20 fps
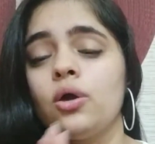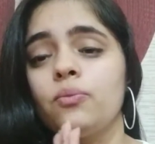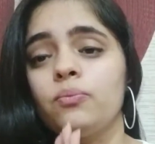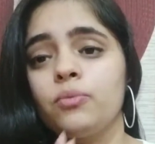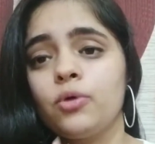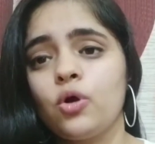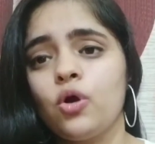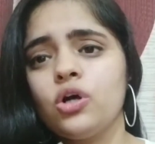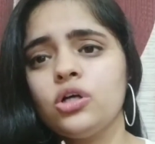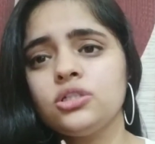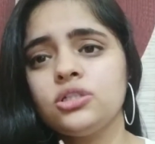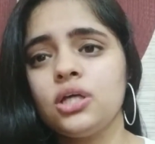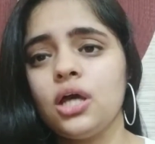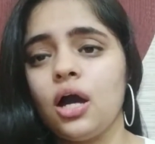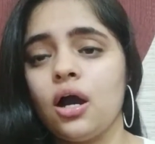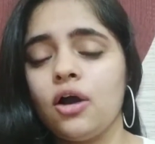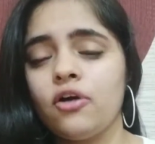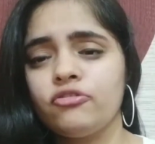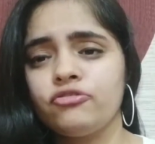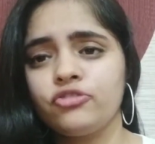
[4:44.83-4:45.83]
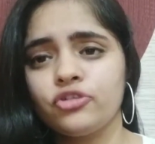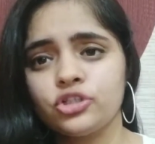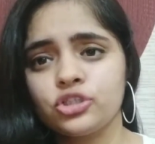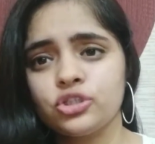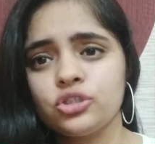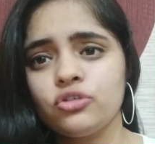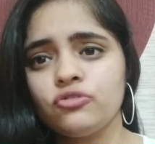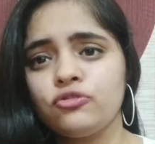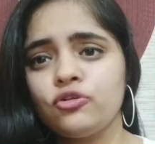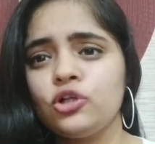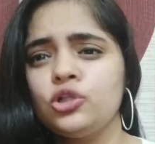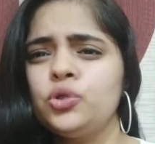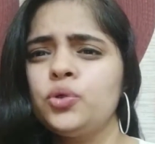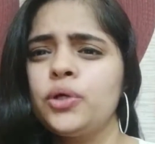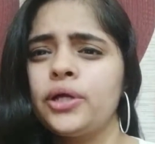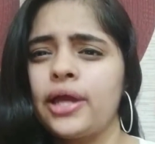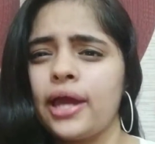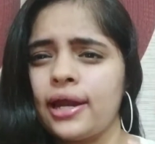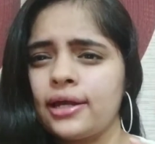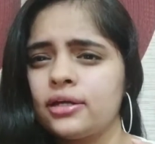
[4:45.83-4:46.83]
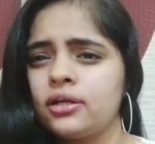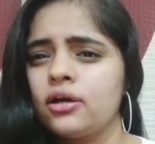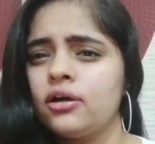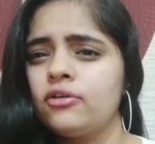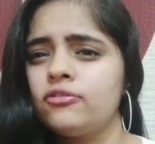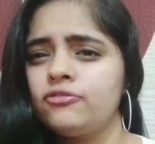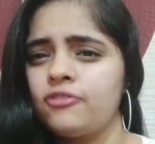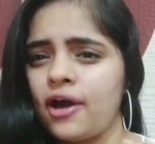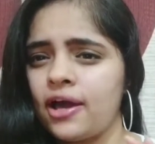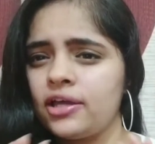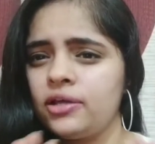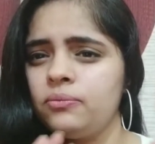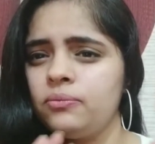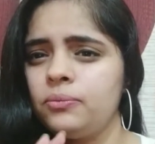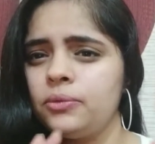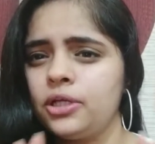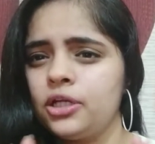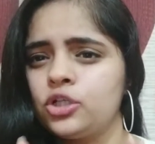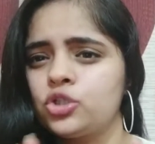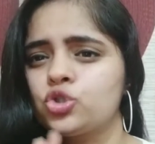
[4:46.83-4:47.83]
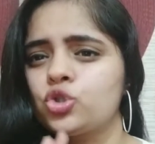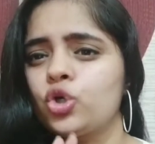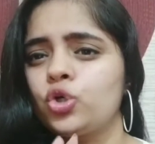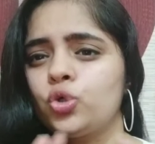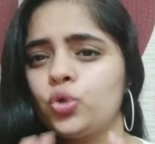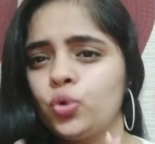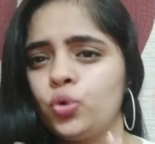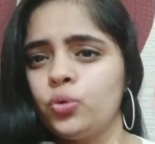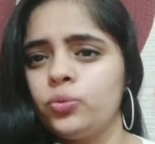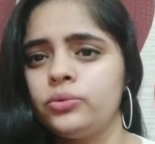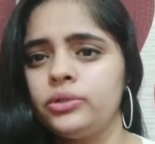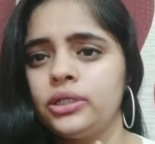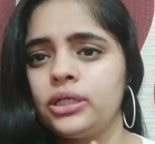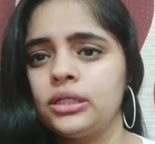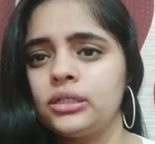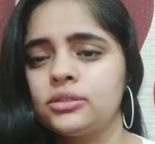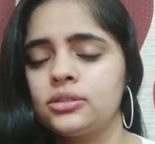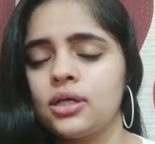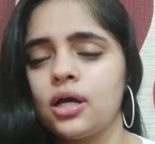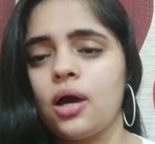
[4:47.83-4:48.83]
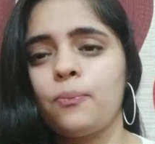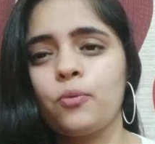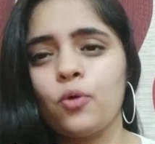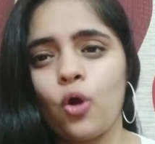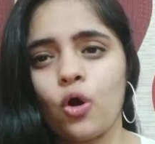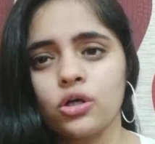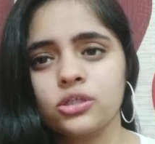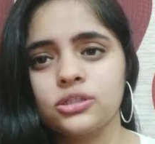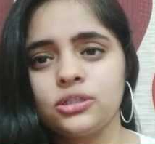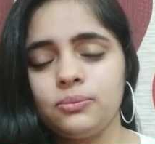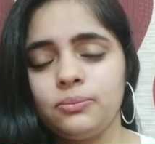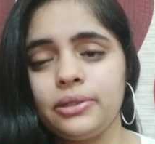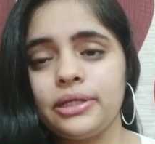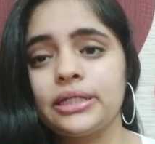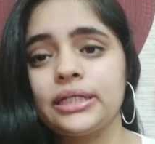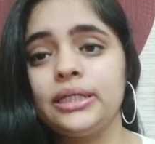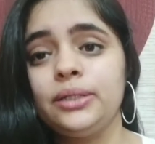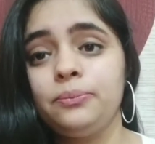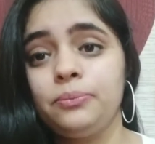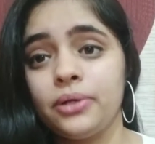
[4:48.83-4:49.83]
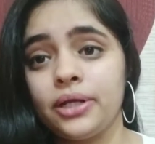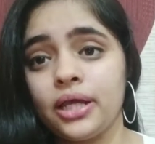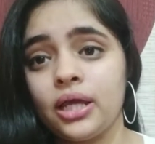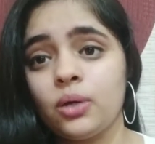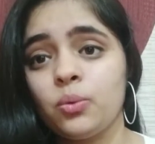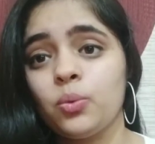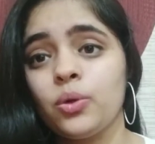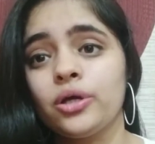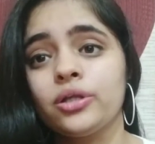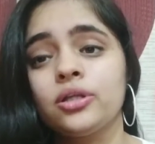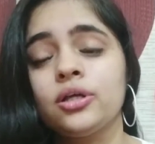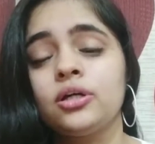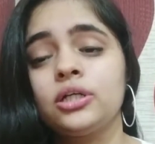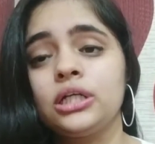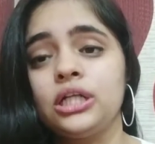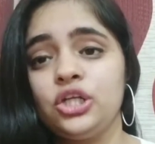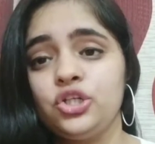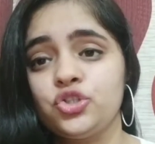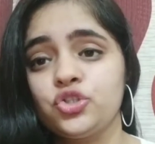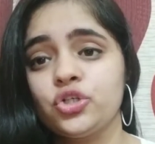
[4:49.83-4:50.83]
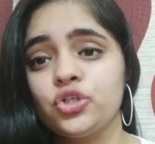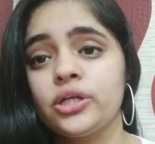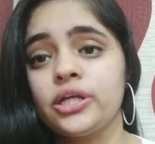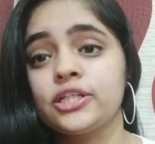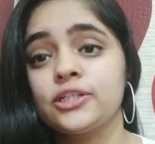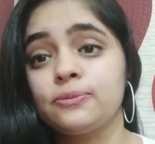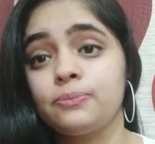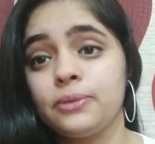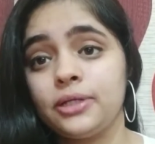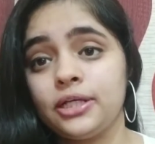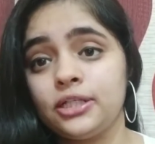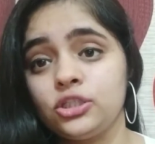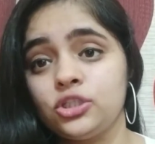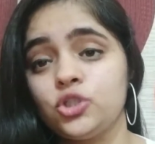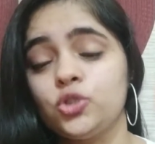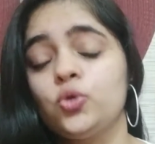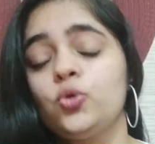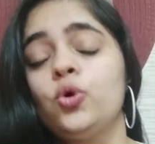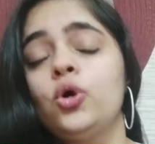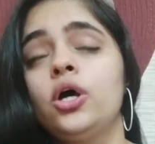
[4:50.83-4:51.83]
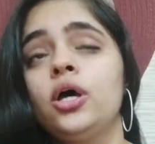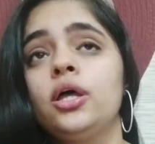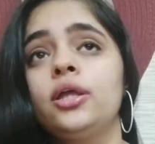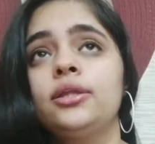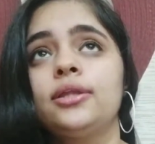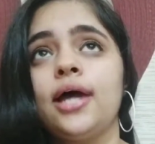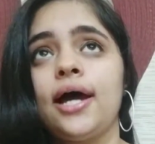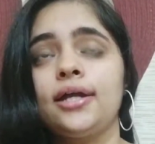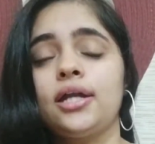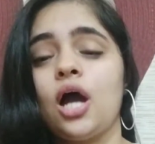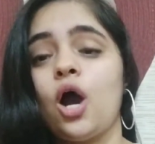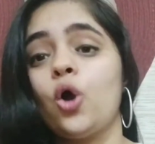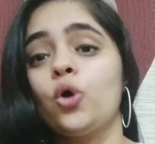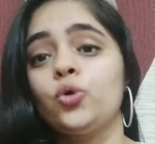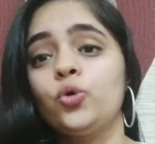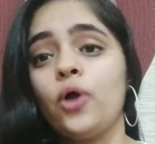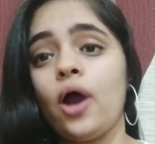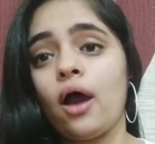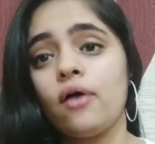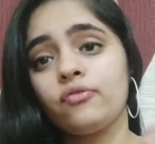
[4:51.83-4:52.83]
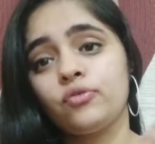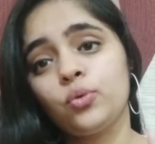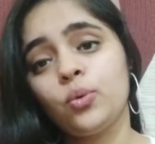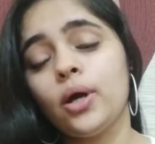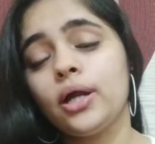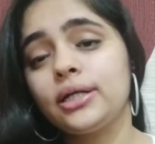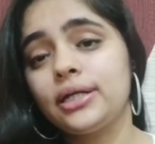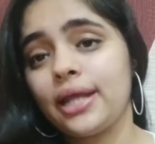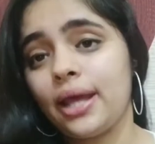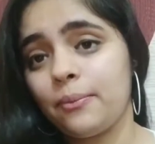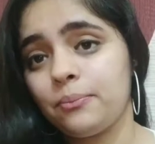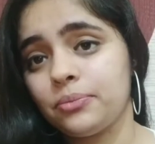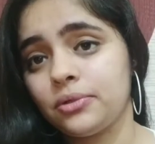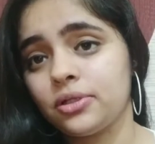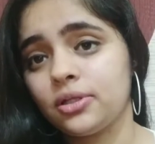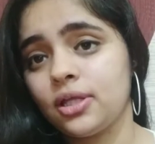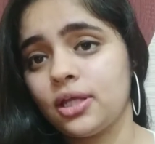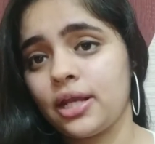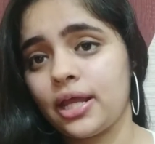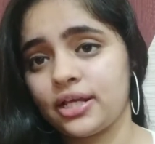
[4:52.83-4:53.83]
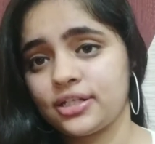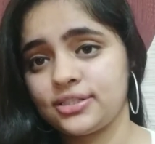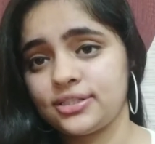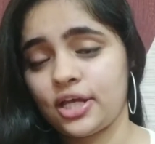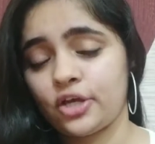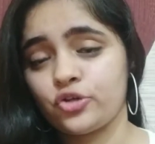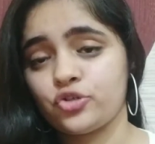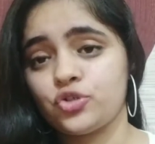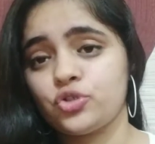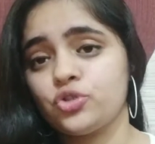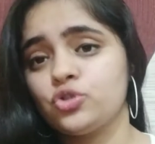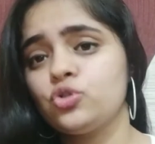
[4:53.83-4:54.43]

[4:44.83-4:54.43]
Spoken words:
Because first of all, you get a 5 minutes or 2 minutes approximately break where the teacher explains you that how you have to attempt the next section.